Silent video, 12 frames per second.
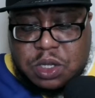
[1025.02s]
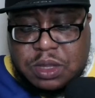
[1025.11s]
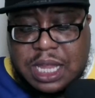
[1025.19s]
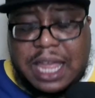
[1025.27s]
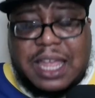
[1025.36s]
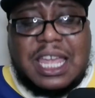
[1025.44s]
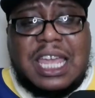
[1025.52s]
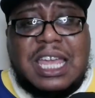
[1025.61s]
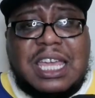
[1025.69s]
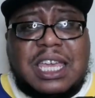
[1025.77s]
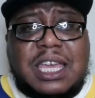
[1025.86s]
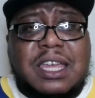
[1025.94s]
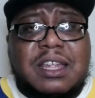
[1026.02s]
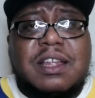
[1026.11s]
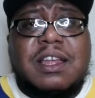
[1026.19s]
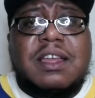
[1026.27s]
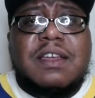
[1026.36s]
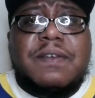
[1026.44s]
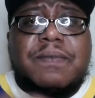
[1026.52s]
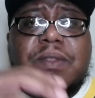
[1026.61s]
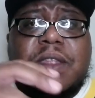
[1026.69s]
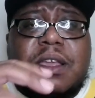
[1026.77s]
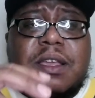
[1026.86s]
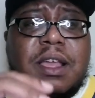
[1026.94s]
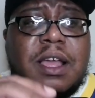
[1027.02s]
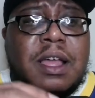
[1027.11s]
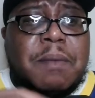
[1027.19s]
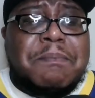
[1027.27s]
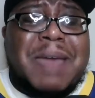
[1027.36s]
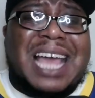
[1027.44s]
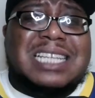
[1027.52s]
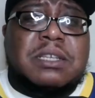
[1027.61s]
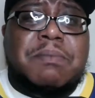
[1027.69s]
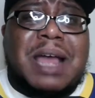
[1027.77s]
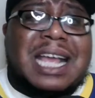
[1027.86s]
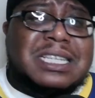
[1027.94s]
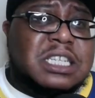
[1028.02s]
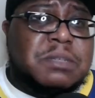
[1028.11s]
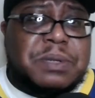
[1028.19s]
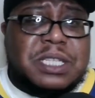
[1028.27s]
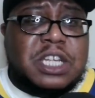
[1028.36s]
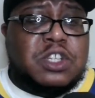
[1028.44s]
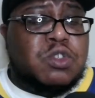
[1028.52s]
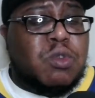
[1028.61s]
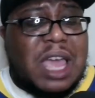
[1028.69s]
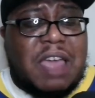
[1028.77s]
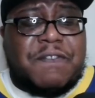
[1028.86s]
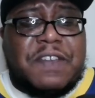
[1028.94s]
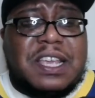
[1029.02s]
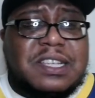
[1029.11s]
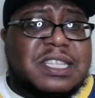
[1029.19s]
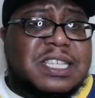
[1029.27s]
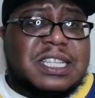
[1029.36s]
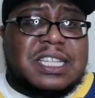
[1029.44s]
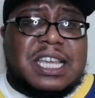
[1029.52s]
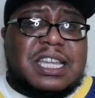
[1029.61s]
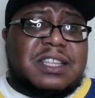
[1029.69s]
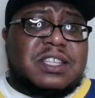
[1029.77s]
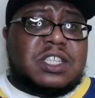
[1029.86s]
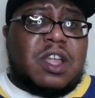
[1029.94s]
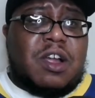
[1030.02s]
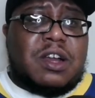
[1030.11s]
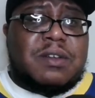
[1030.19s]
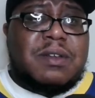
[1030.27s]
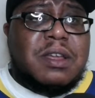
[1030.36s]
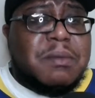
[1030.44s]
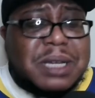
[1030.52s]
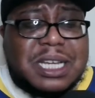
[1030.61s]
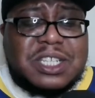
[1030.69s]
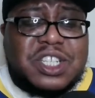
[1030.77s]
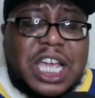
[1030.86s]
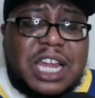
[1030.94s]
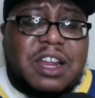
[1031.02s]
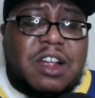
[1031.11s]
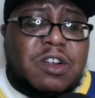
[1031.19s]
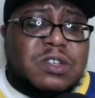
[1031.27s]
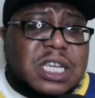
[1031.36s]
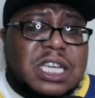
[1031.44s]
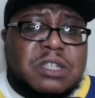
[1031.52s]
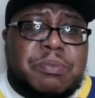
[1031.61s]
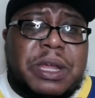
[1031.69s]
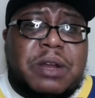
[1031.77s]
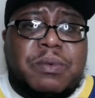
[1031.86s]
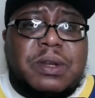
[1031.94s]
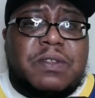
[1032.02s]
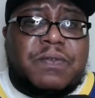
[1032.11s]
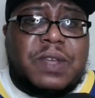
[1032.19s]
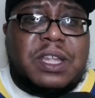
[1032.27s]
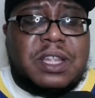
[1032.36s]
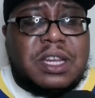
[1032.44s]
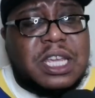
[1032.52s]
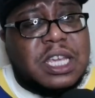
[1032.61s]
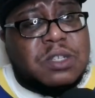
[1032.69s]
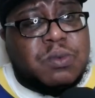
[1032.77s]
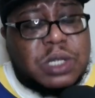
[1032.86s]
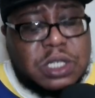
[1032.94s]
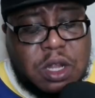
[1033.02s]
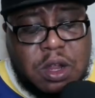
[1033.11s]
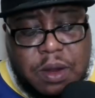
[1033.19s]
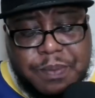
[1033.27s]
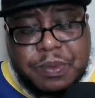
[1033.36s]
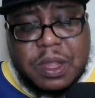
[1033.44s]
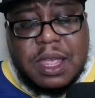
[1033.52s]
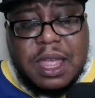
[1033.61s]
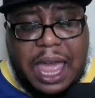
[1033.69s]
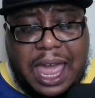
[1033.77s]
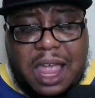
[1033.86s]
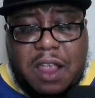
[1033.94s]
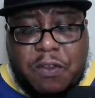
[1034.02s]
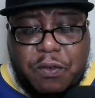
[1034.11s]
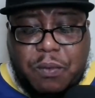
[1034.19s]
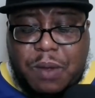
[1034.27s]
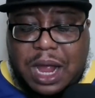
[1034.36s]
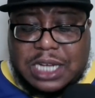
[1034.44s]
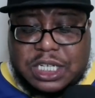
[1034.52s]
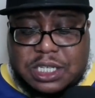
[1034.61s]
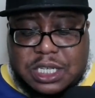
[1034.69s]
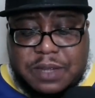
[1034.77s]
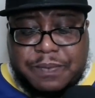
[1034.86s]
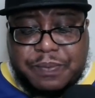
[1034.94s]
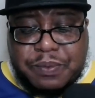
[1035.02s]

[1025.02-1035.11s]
that he can maximize his potential if he is indeed the starter. Because Jalen Hurts is better with his feet than he is with his arm. As for Washington,